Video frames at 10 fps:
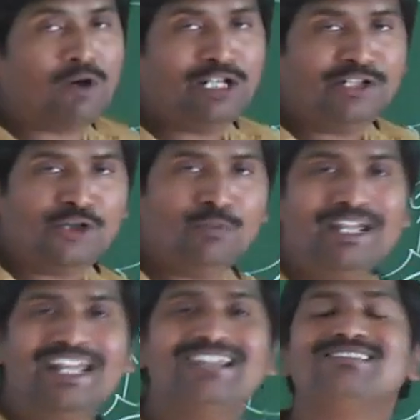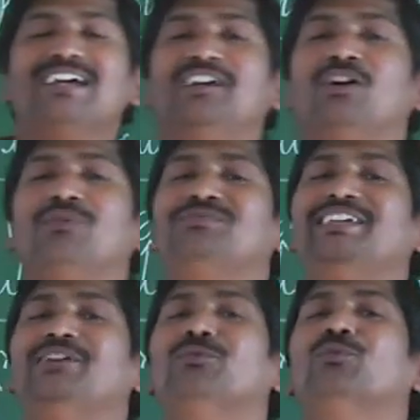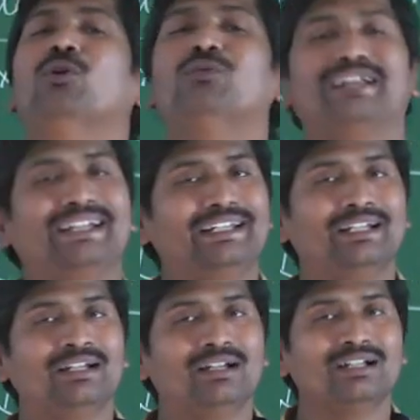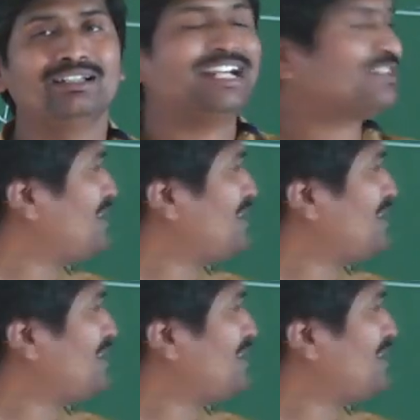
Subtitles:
pollen tube inside of the ovary. That's